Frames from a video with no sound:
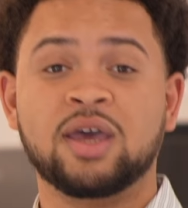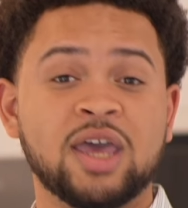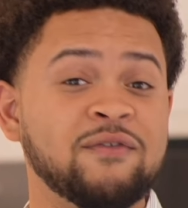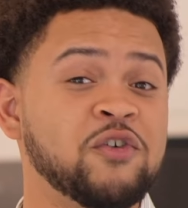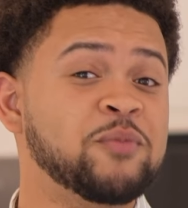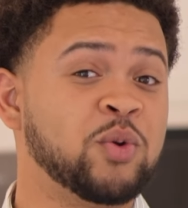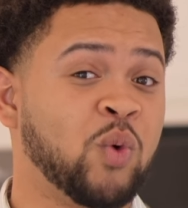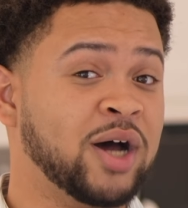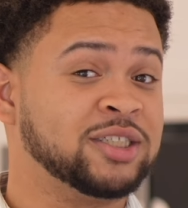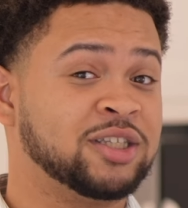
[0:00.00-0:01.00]
If you've been
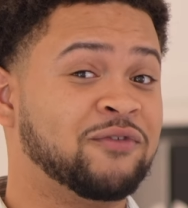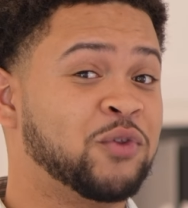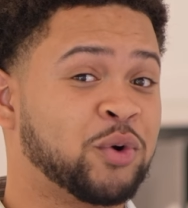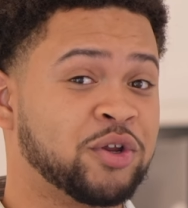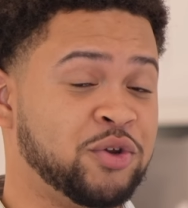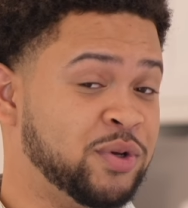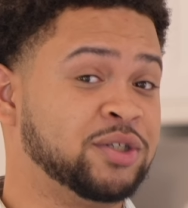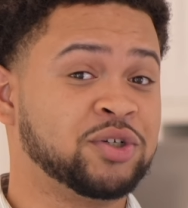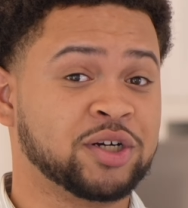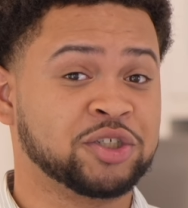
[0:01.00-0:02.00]
watching the Florida new
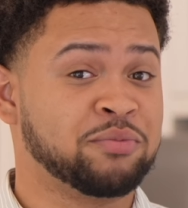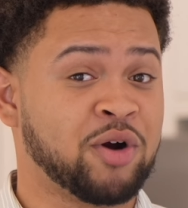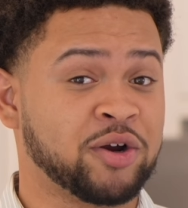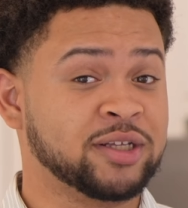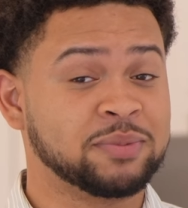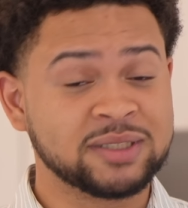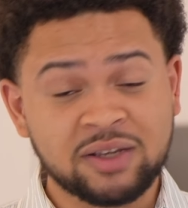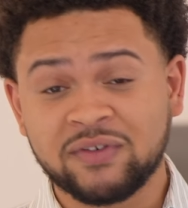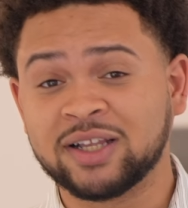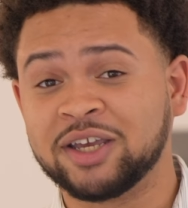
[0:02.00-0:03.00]
construction market,
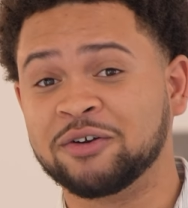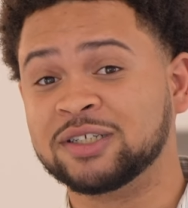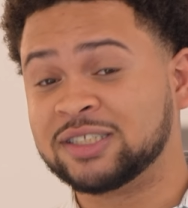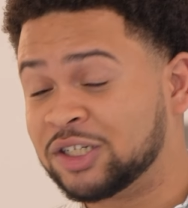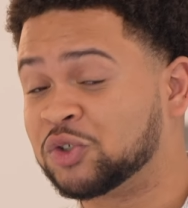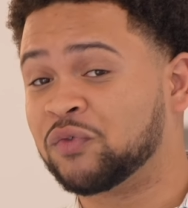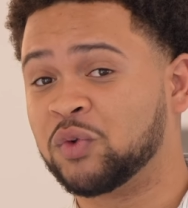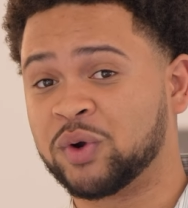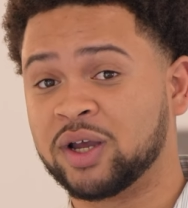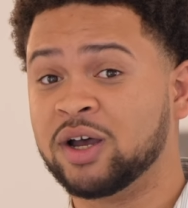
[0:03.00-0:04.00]
specifically here in Central
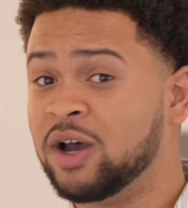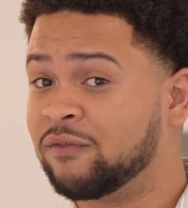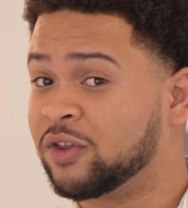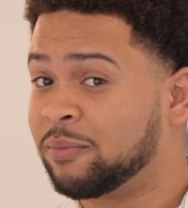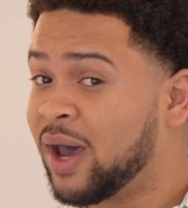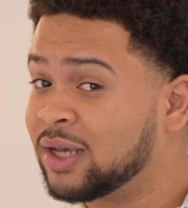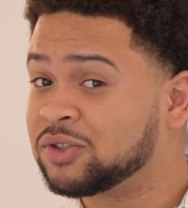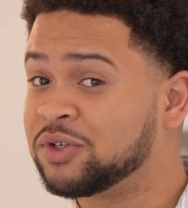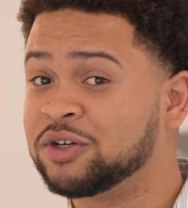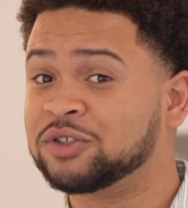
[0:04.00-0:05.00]
Florida, for the
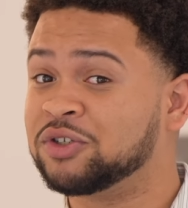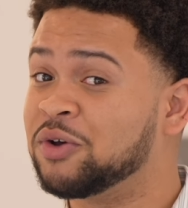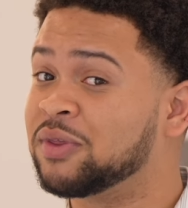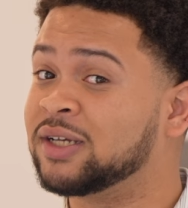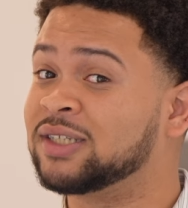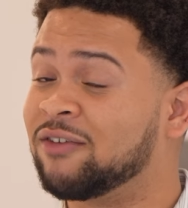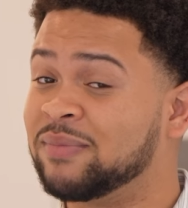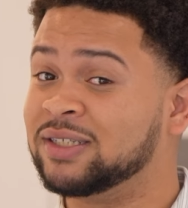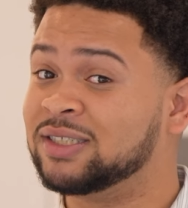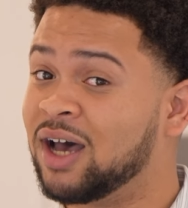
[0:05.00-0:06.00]
past 2 years, you know things have
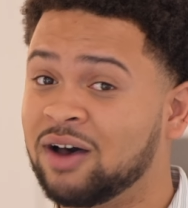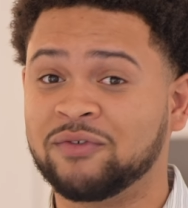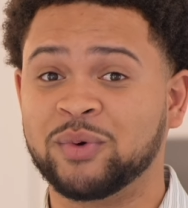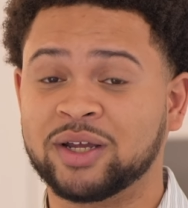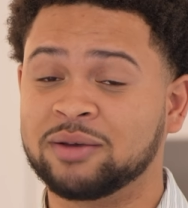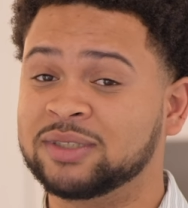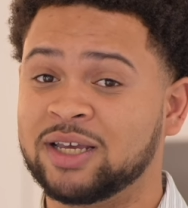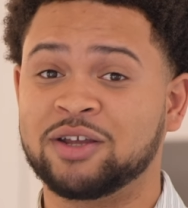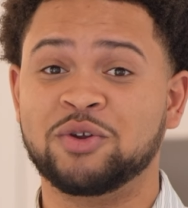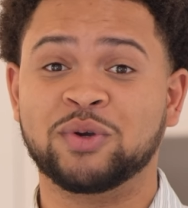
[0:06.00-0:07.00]
been tough when it comes to
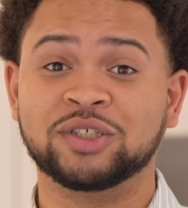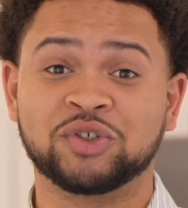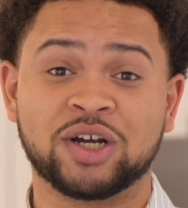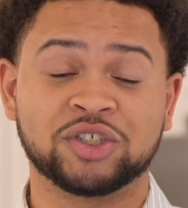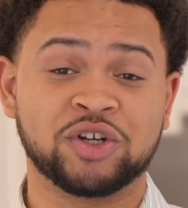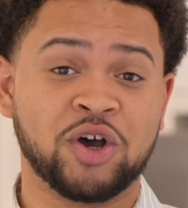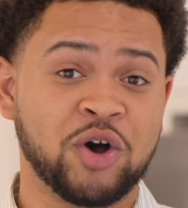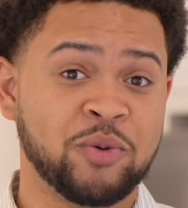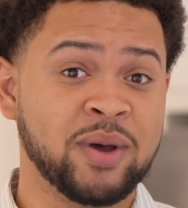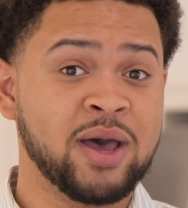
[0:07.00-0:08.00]
getting a new construction
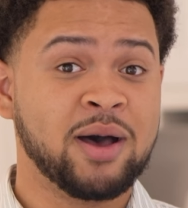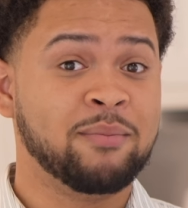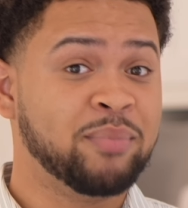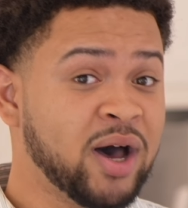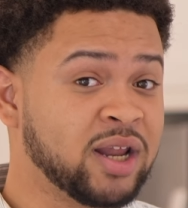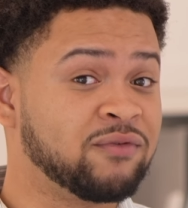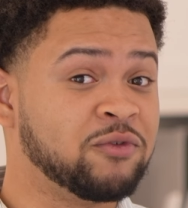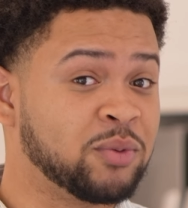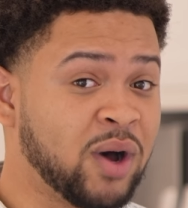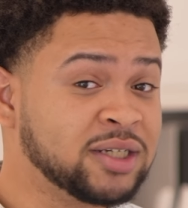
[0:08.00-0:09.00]
home. But if you've
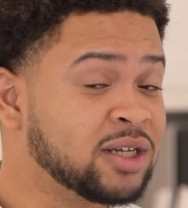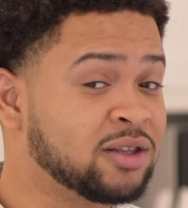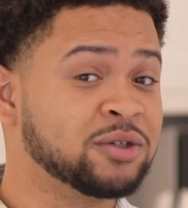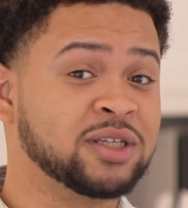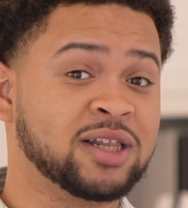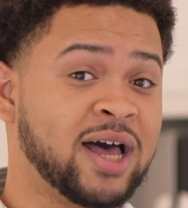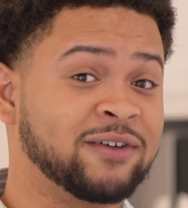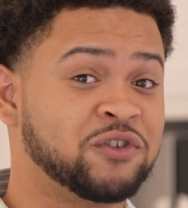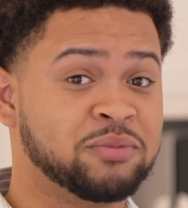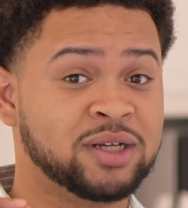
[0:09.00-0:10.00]
been watching it closely the
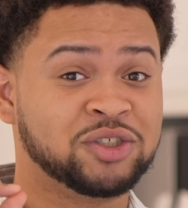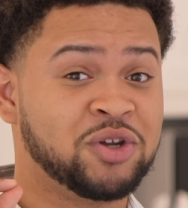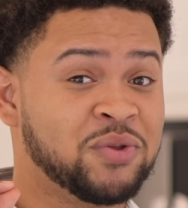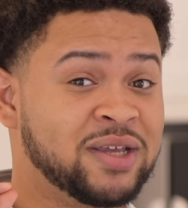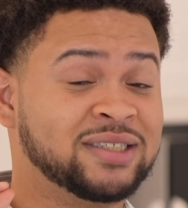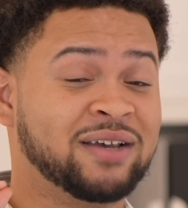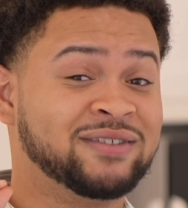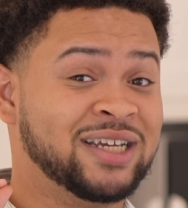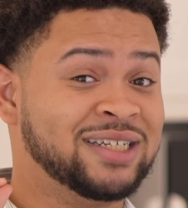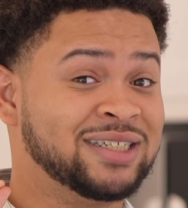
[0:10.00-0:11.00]
last few months, you know things have
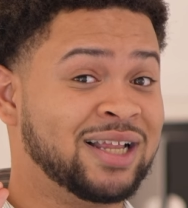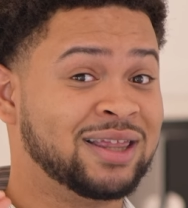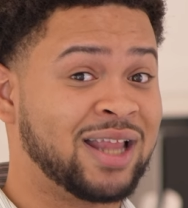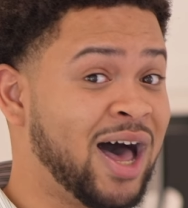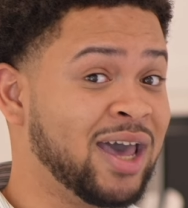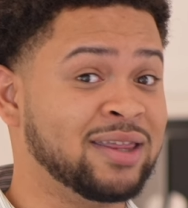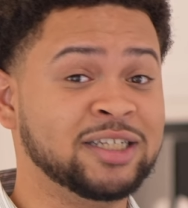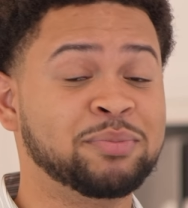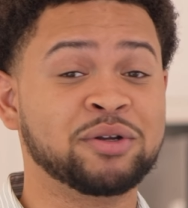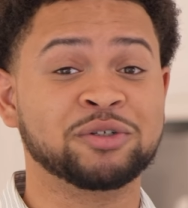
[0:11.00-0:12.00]
changed a lot, and
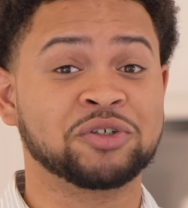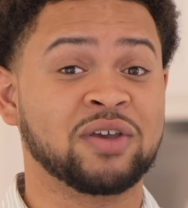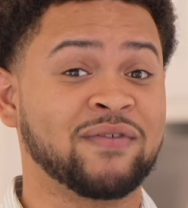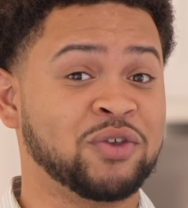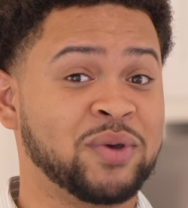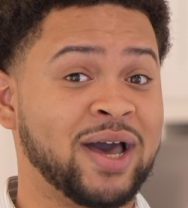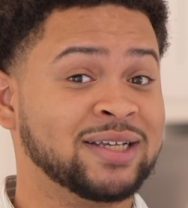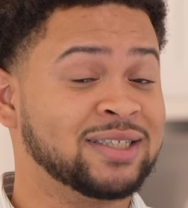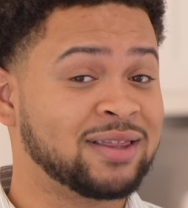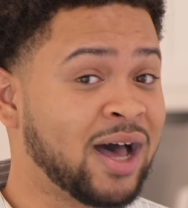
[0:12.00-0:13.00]
these builders are giving you
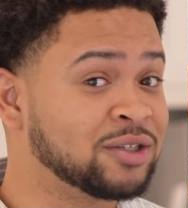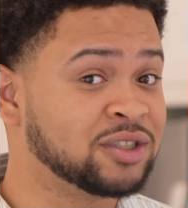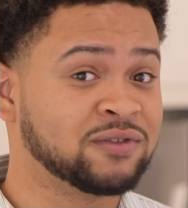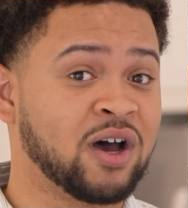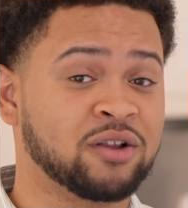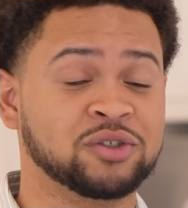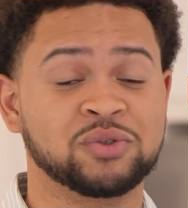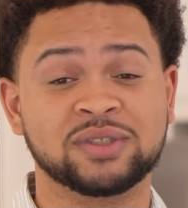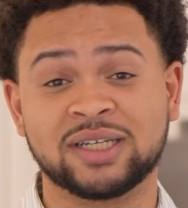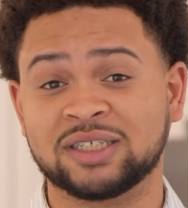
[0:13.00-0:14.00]
guys thousands of dollars to
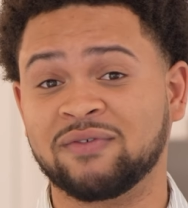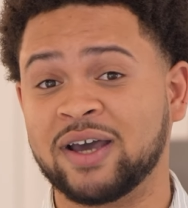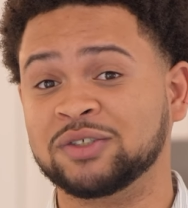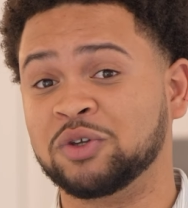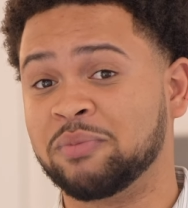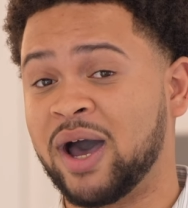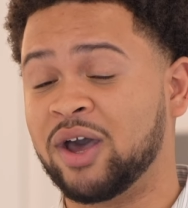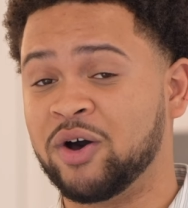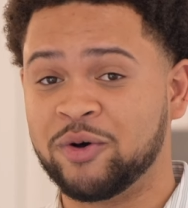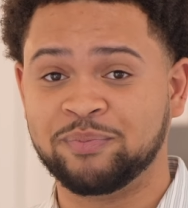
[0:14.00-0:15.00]
incentivize you to buy a home.